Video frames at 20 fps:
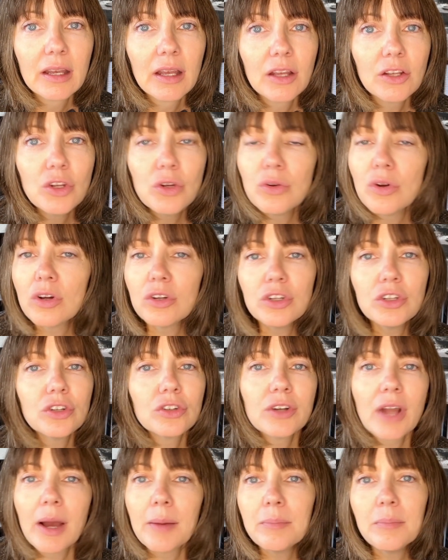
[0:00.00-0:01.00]
You don't, you're
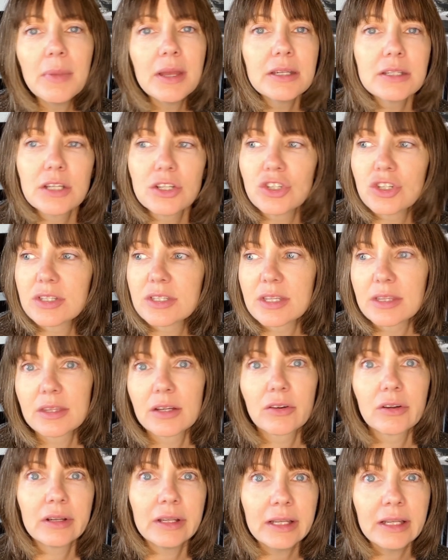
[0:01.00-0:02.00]
not meant to just sit
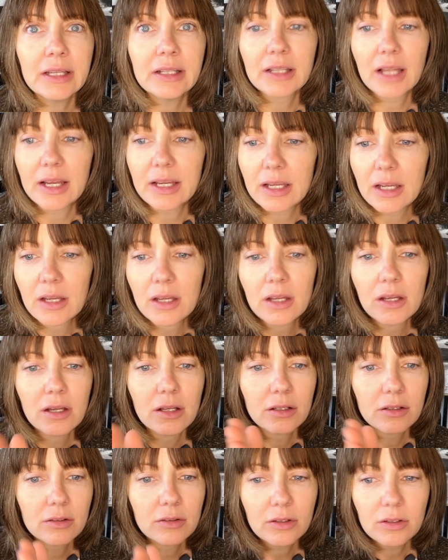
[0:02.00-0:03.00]
there and eat like
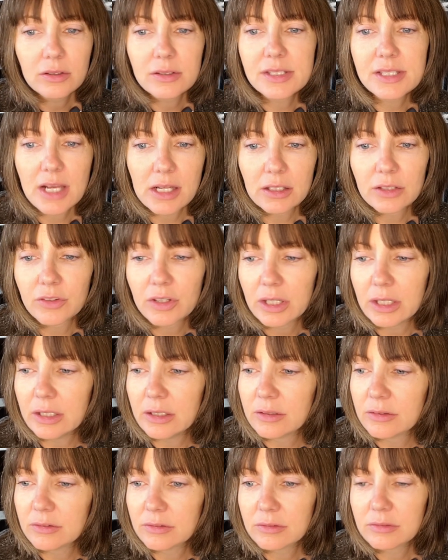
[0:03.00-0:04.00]

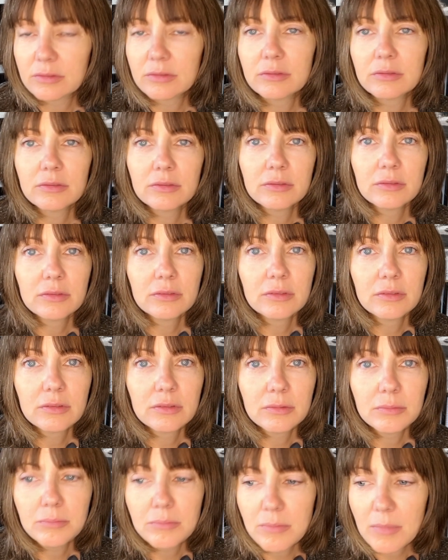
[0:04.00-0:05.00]
celery,
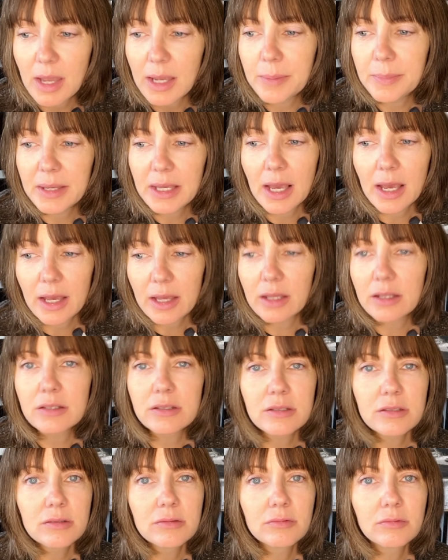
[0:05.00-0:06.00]
maybe
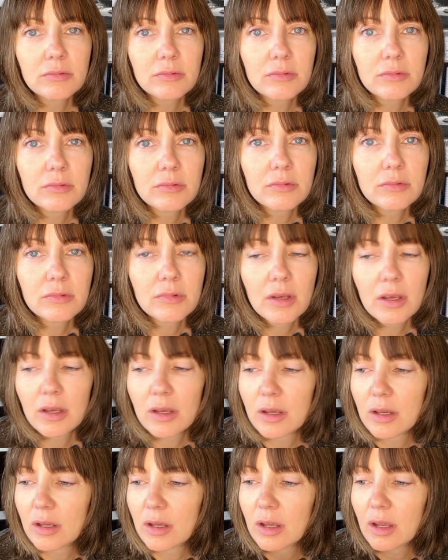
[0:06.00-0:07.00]
eggs,
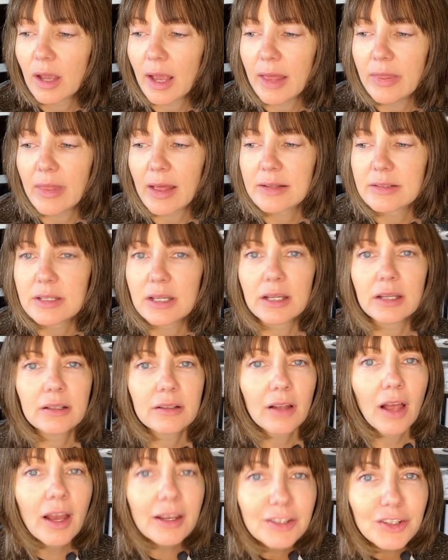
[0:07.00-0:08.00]
and that's it.
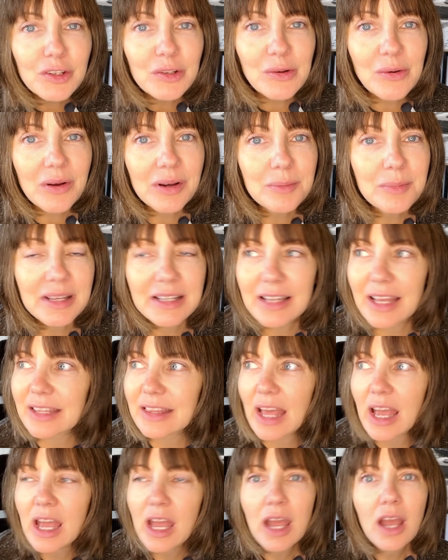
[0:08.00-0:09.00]
Like, you know what I mean?
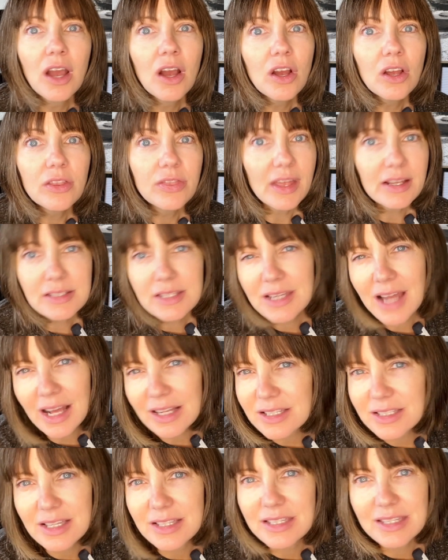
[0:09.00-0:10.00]
Like, that's
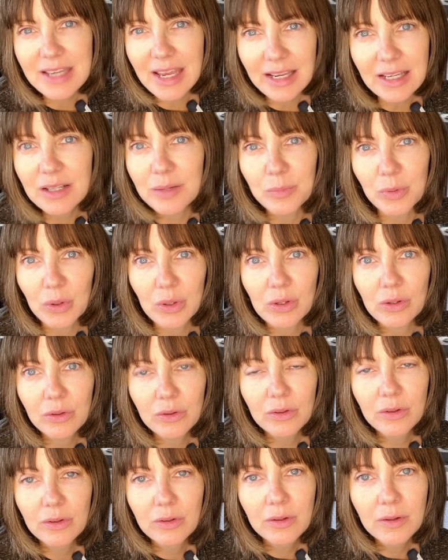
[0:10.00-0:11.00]
not sustainable.
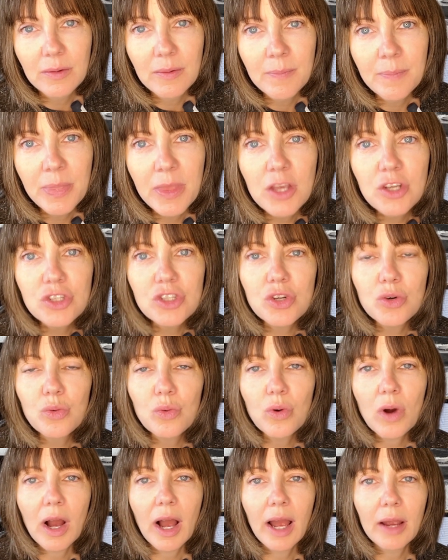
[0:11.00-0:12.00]

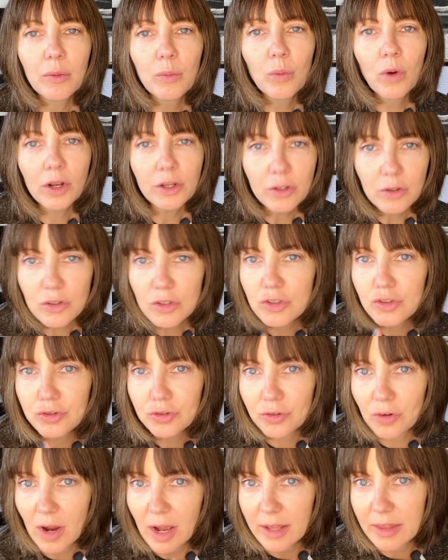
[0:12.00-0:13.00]
So I want you to
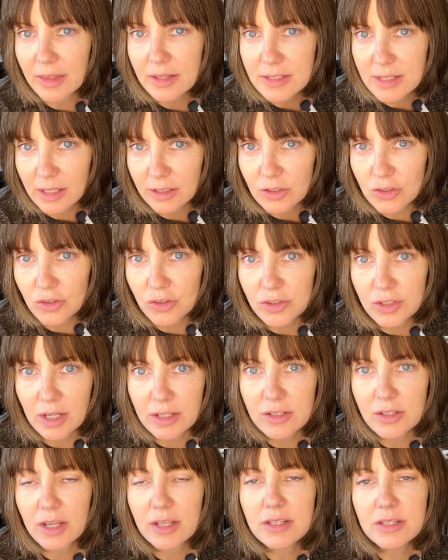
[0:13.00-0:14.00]
try this
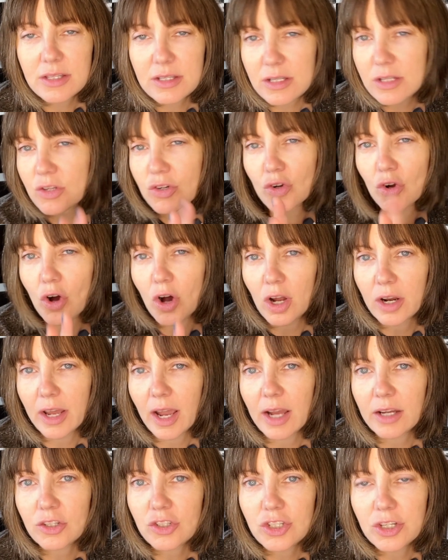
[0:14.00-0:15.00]
exercise. Okay, this is a little call to
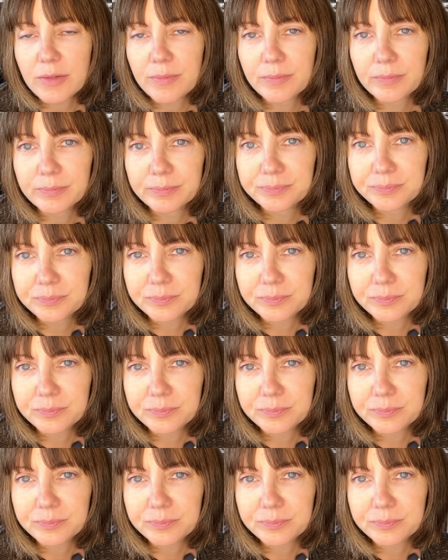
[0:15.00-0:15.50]
action.